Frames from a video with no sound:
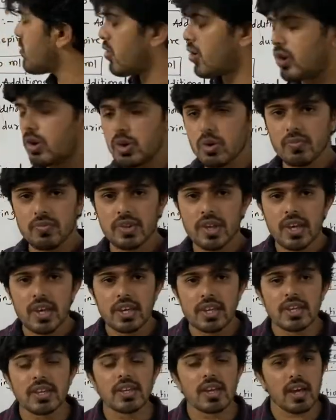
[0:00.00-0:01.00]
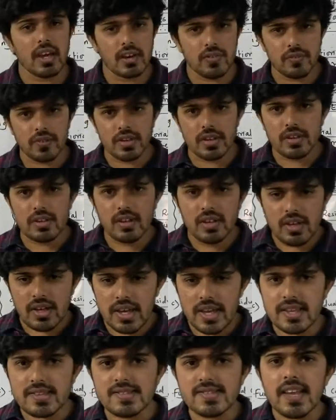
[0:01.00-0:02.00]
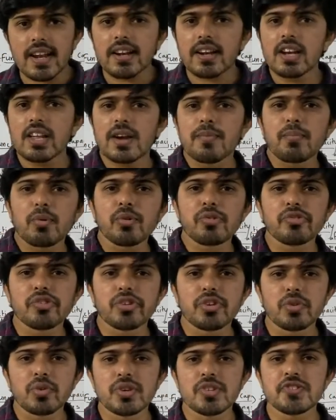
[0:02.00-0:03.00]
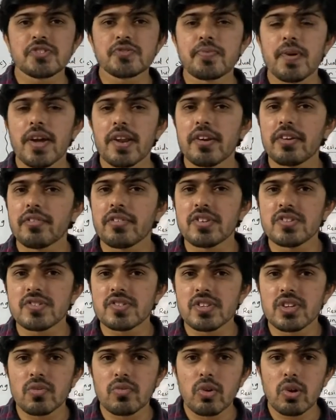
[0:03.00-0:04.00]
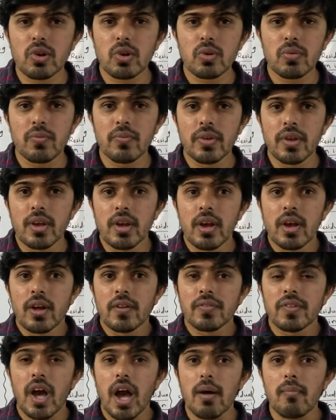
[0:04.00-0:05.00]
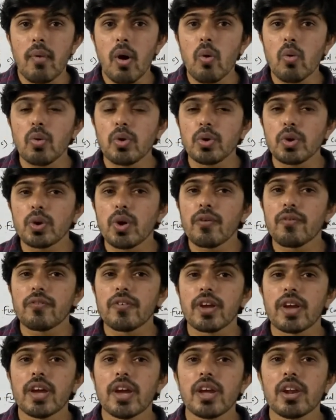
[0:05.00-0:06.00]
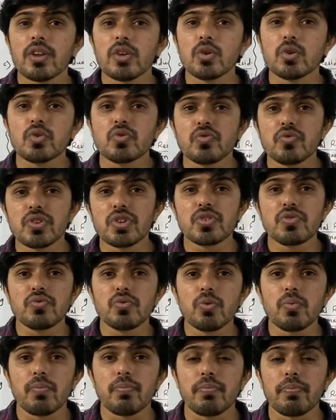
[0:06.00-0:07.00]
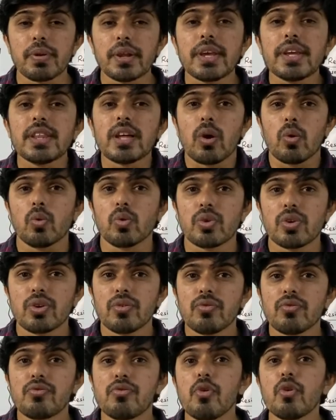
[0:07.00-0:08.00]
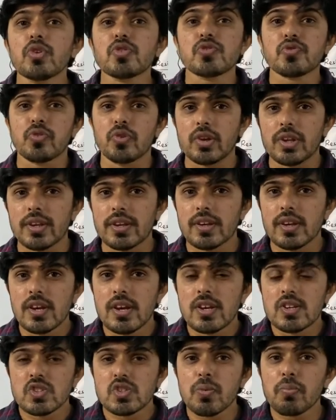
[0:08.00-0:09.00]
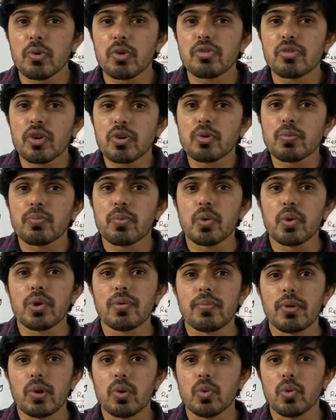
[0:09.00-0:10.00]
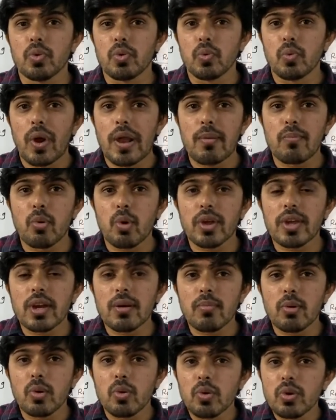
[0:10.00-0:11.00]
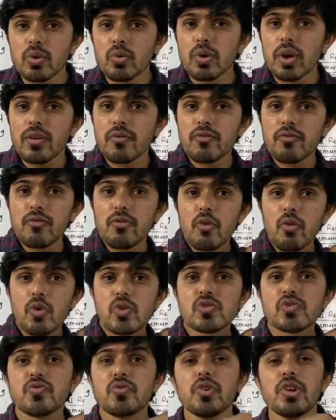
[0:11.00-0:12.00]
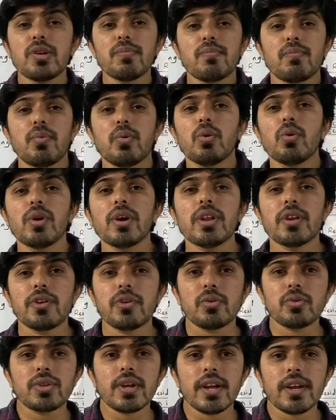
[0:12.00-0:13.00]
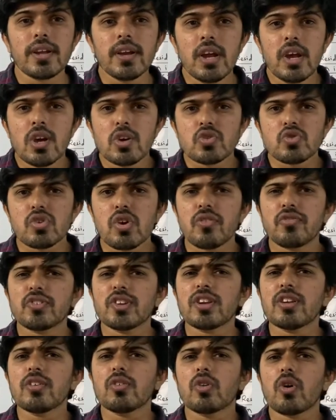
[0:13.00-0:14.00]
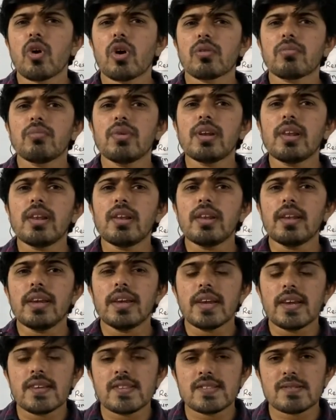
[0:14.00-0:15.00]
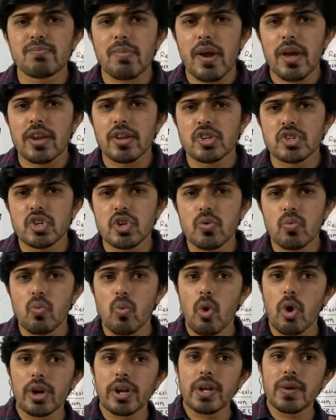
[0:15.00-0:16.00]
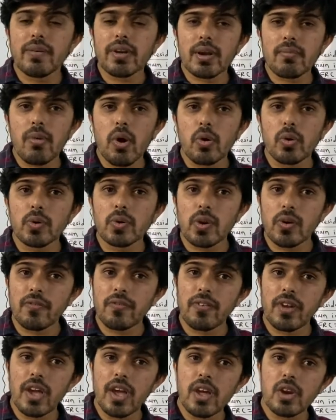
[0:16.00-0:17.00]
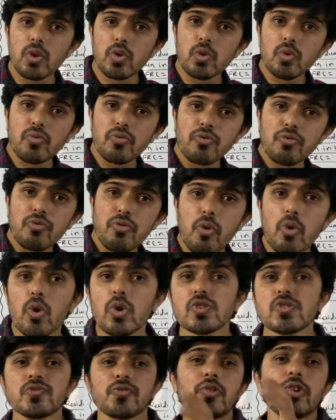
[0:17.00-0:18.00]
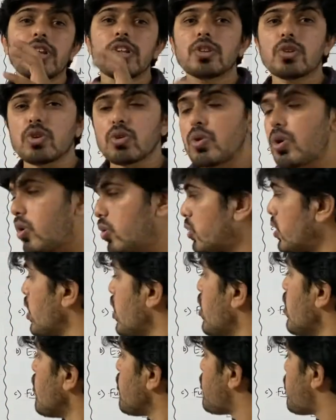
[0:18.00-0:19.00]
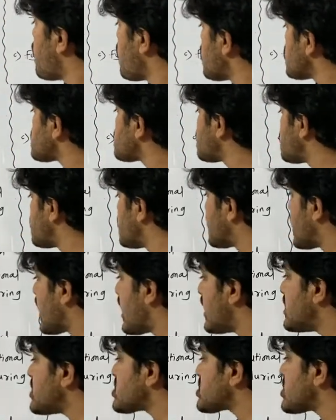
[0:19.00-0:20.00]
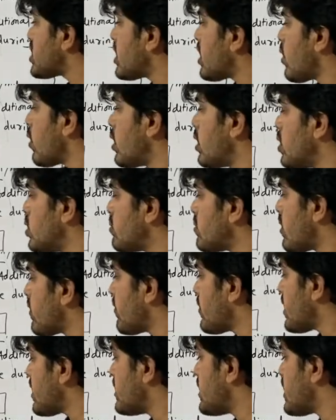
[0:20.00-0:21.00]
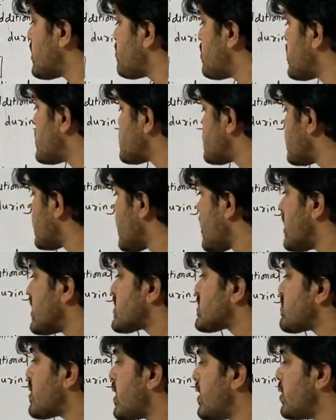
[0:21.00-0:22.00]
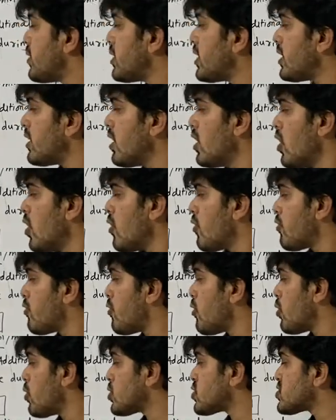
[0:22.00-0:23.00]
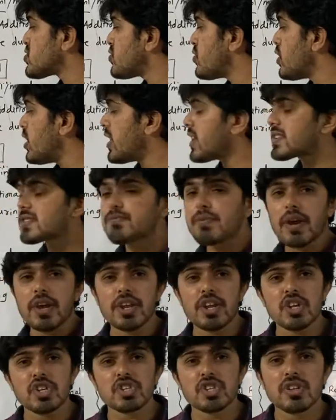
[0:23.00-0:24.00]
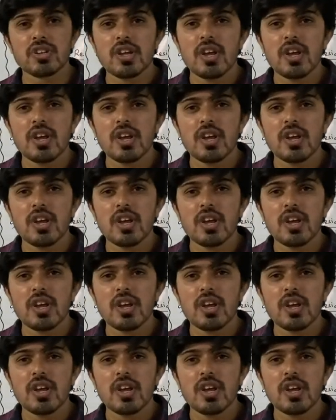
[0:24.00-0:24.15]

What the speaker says: volume, ERV. Exactly opposite to inspiratory reserve volume. The amount of air which you breathe out forcefully. Suppose you have to blow a balloon. While blowing a balloon, you can forcefully blow air into that. So after a normal inspiration, whatever amount of air you forcefully throw out, forcefully, additional volume of air that person can expire during forceful expiration